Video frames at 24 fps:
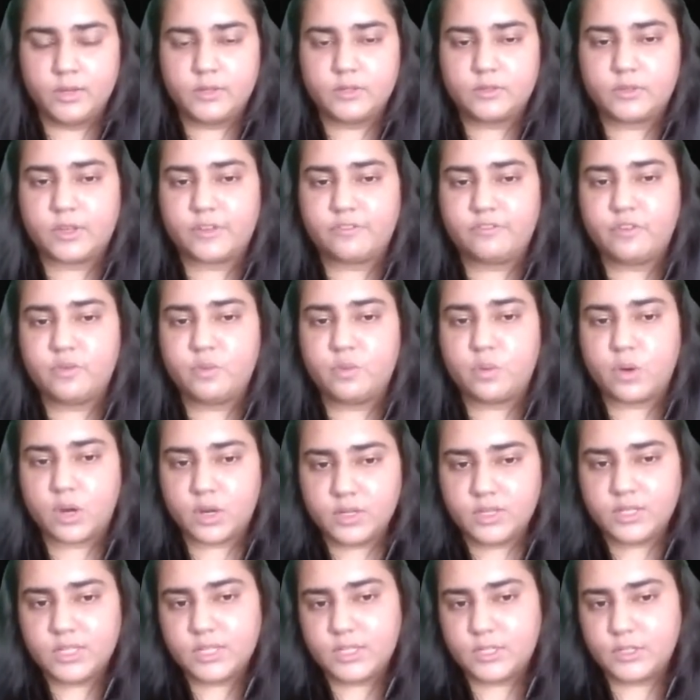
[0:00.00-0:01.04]
So if you
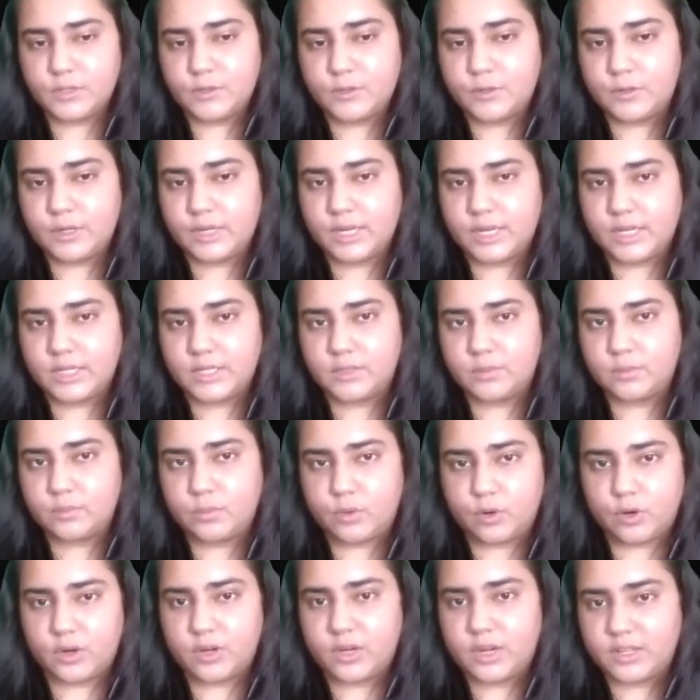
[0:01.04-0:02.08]
wanted to create
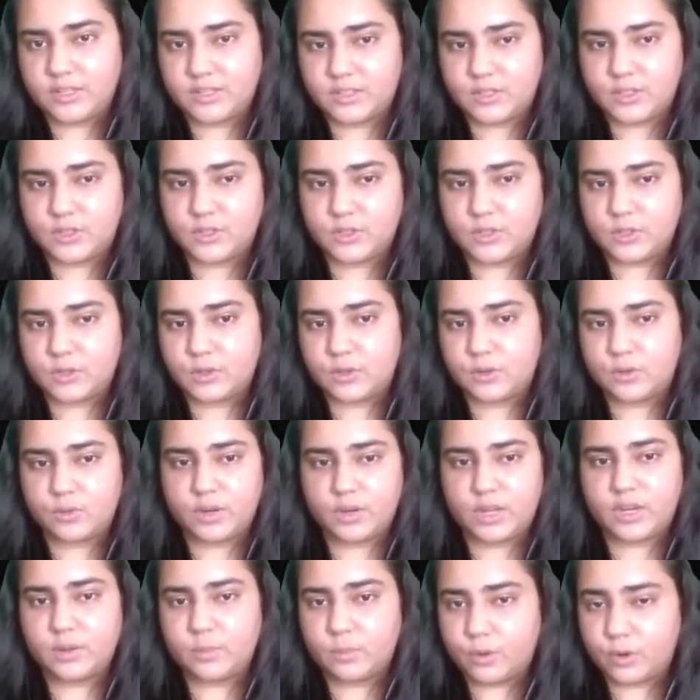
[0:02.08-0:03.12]
more clusters, you could
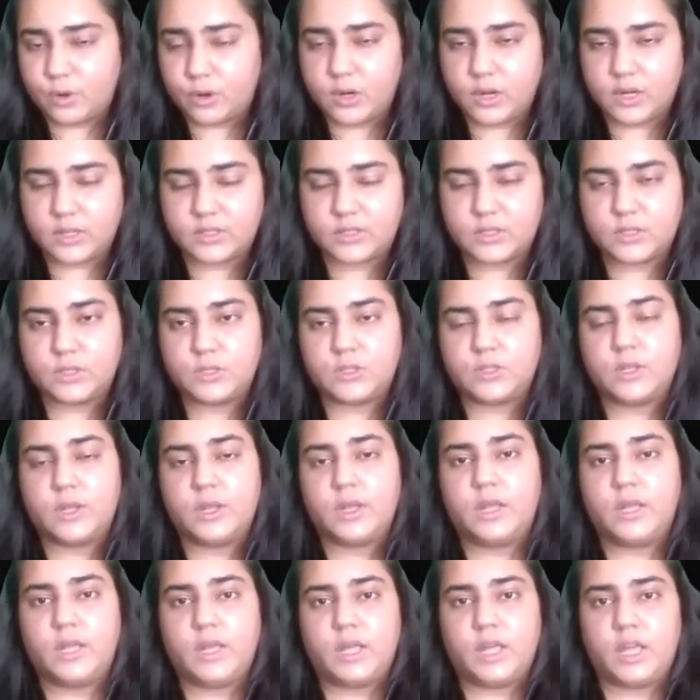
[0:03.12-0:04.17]
create more clusters.
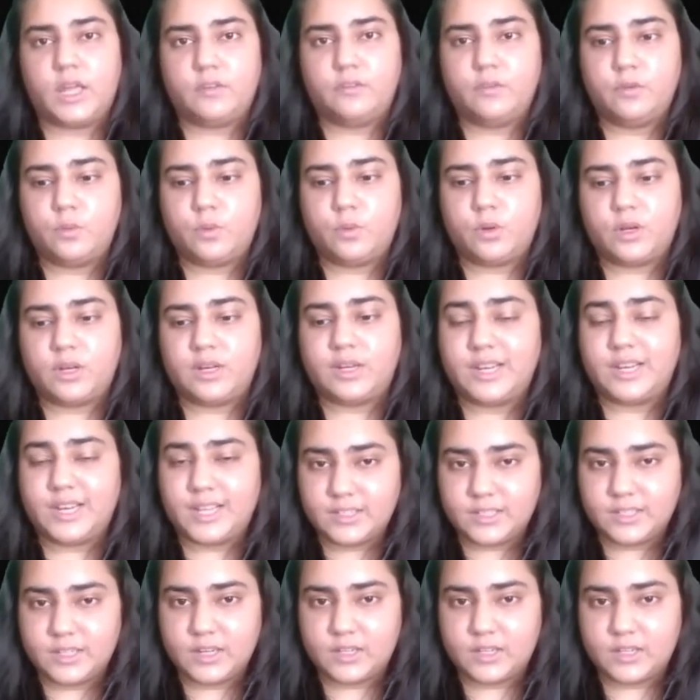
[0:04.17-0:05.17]
If you wanted less